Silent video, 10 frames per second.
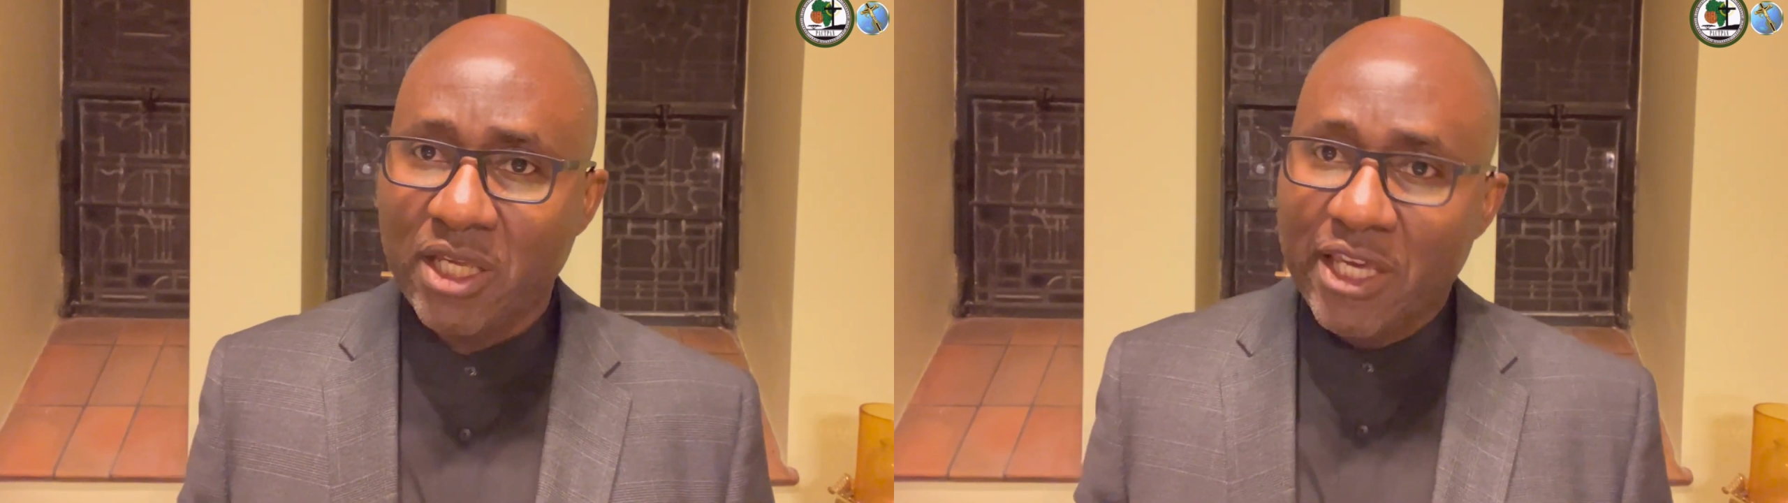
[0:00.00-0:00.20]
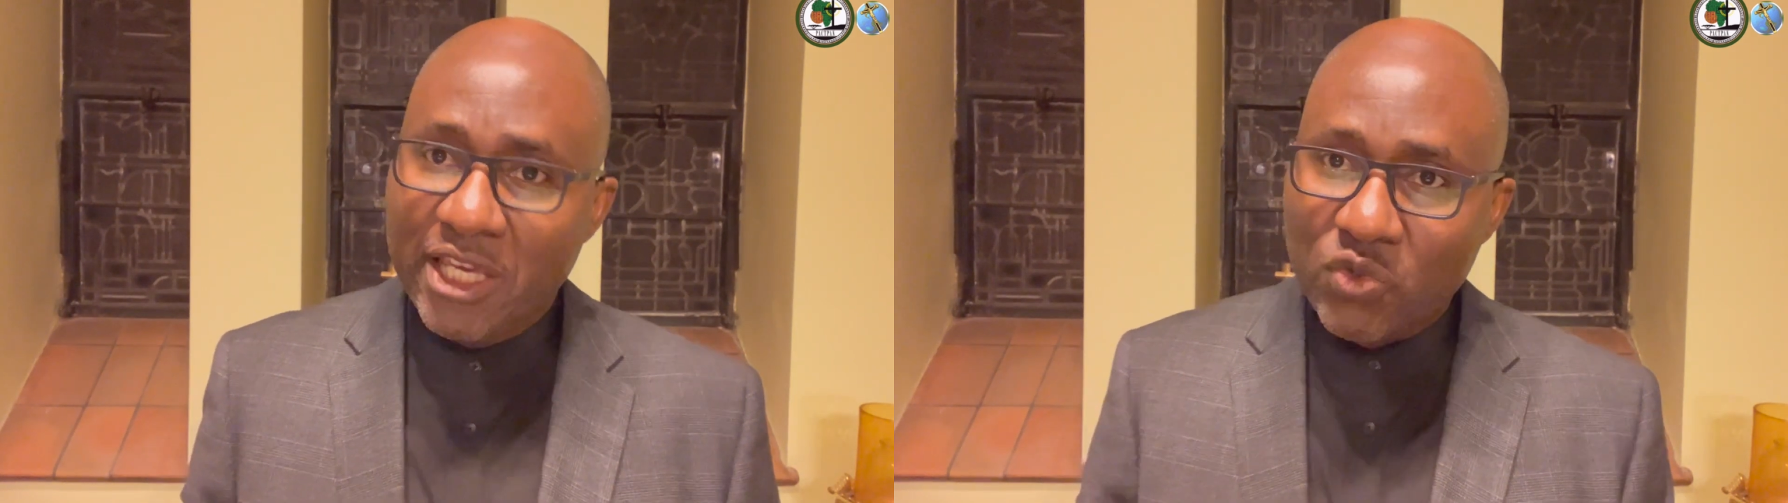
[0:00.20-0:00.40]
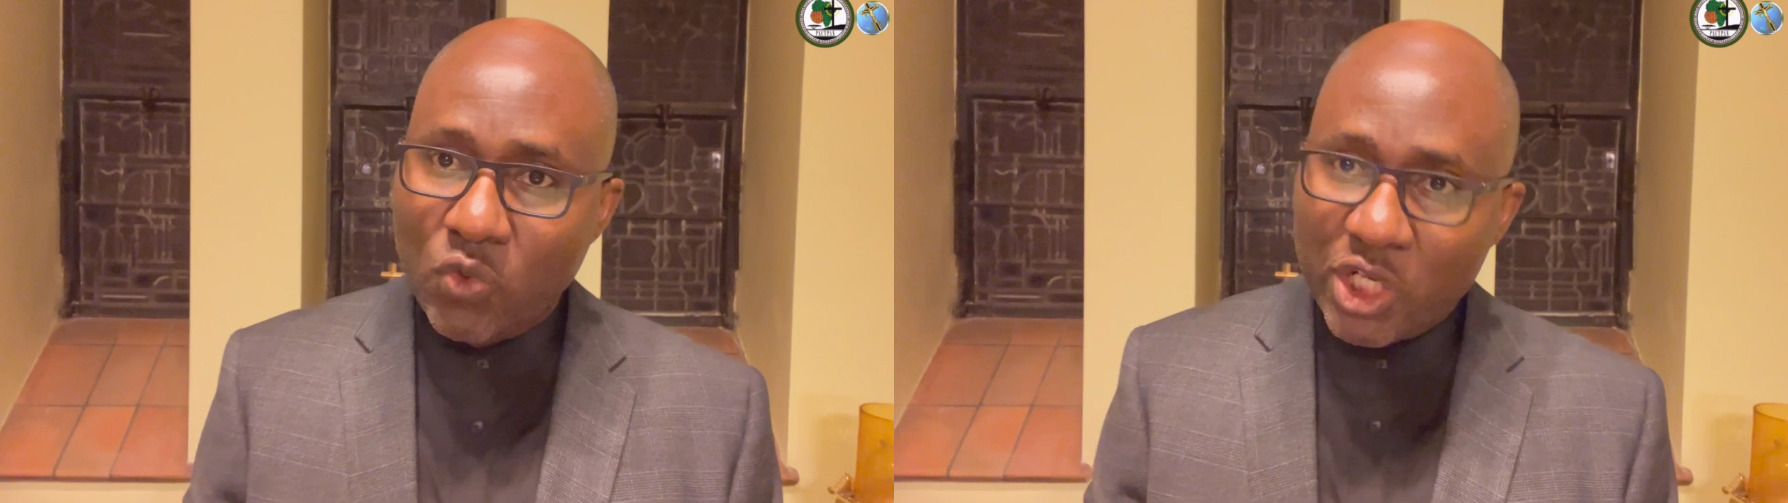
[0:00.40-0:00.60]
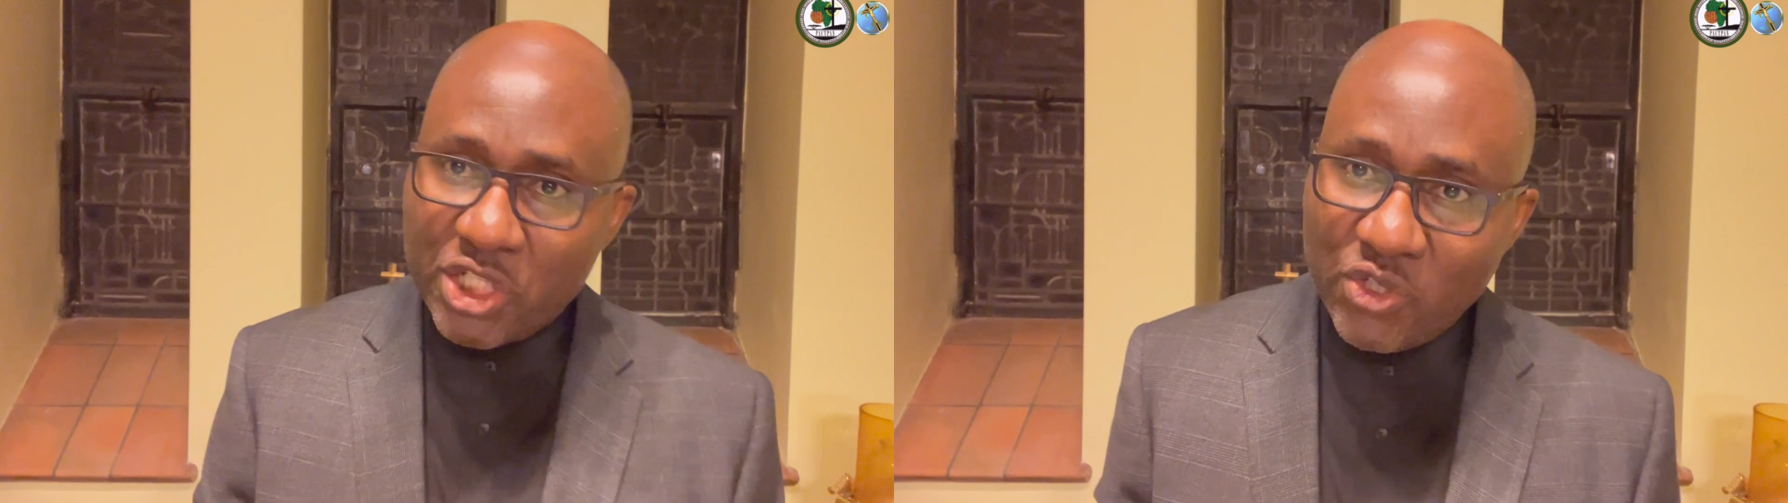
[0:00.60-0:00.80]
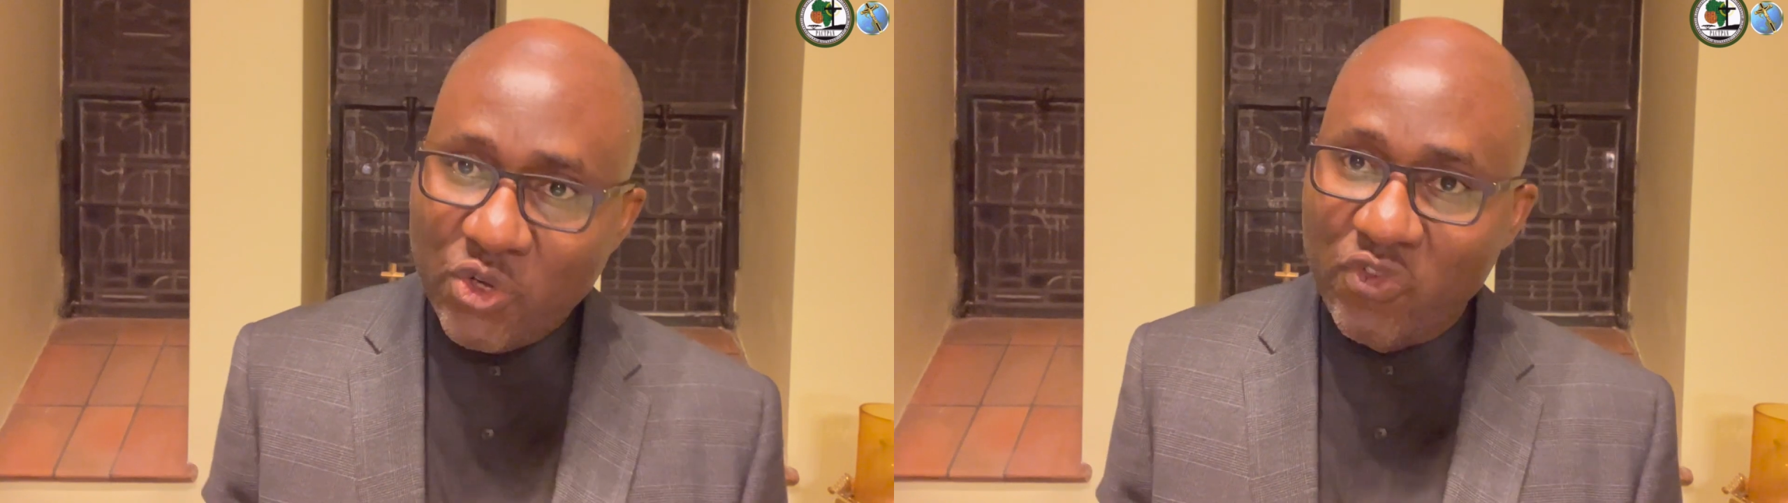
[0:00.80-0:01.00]
He's
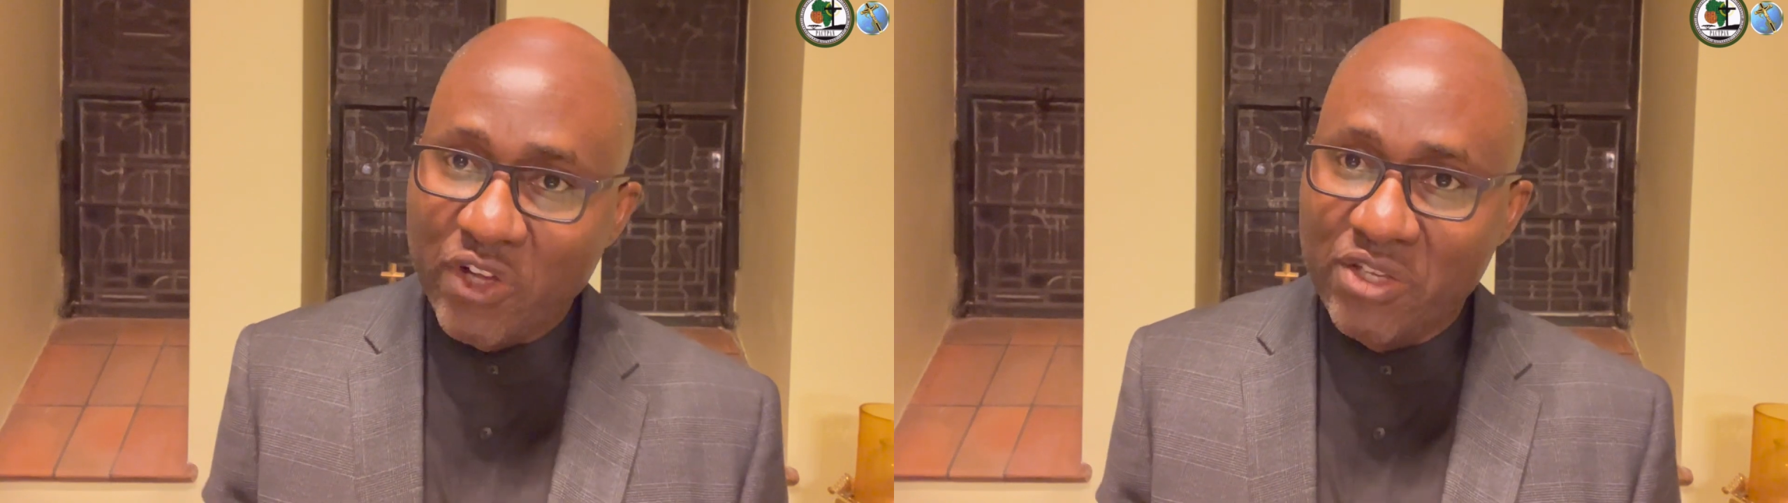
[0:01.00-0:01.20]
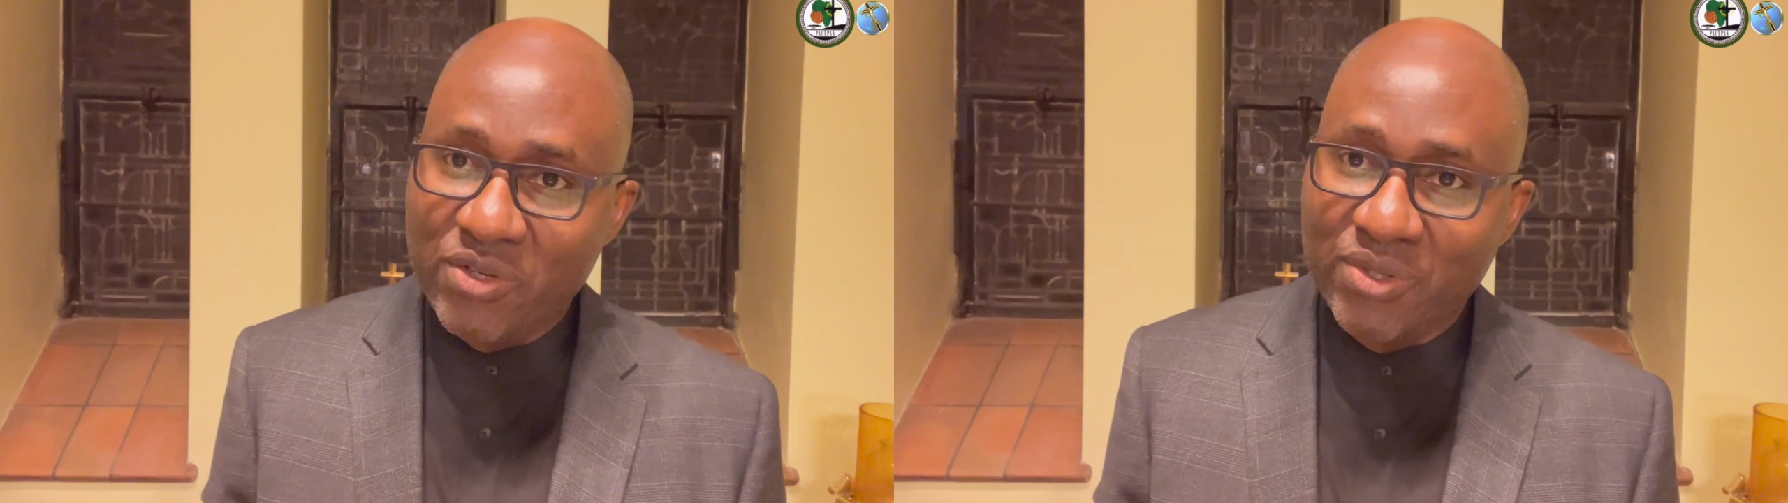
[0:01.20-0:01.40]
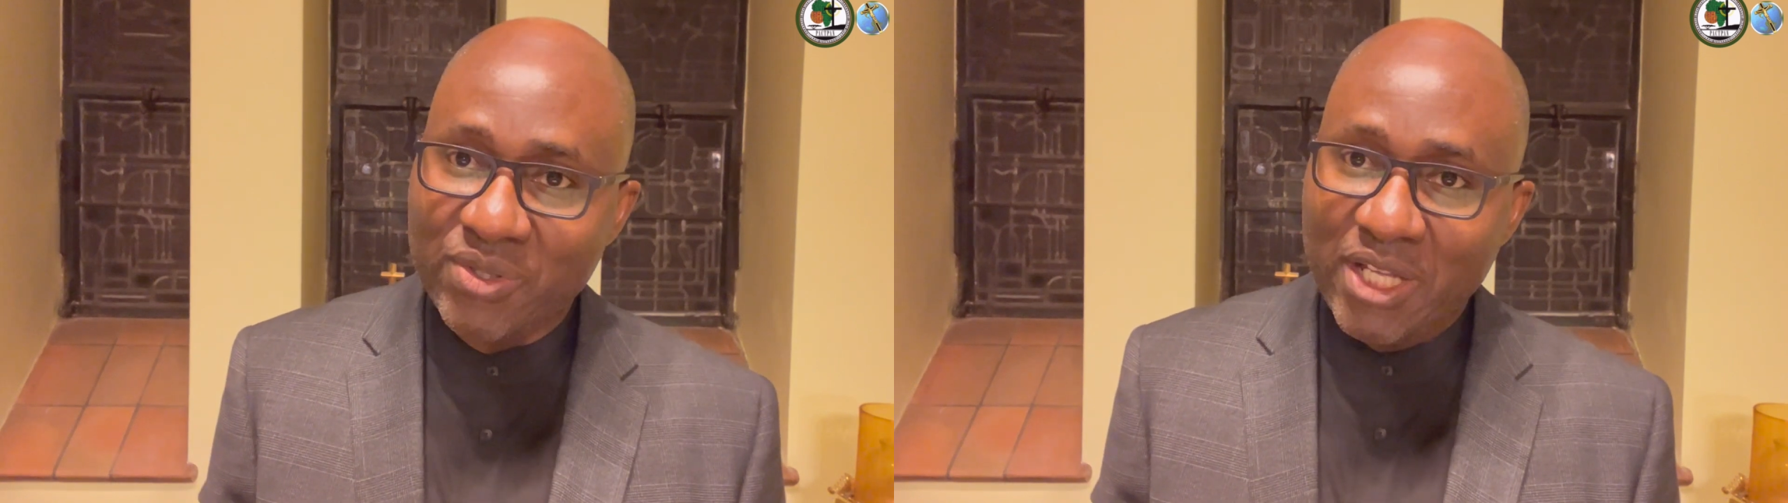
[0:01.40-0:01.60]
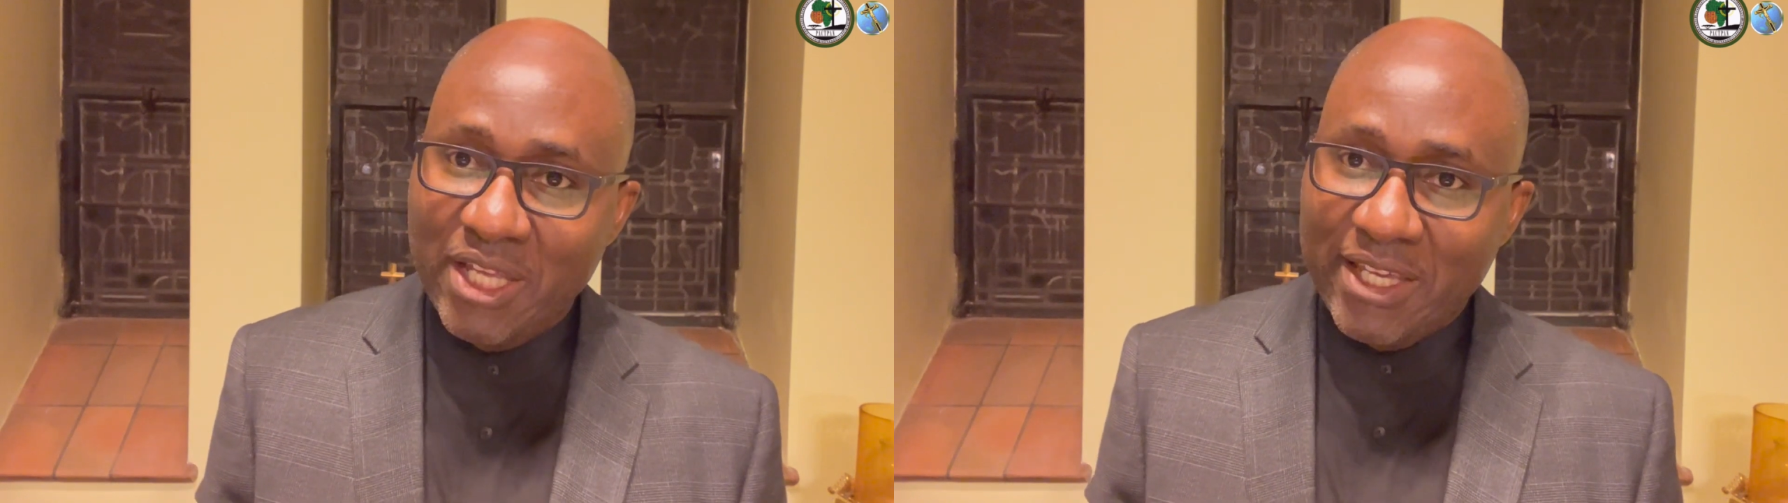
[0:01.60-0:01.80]
watching over you.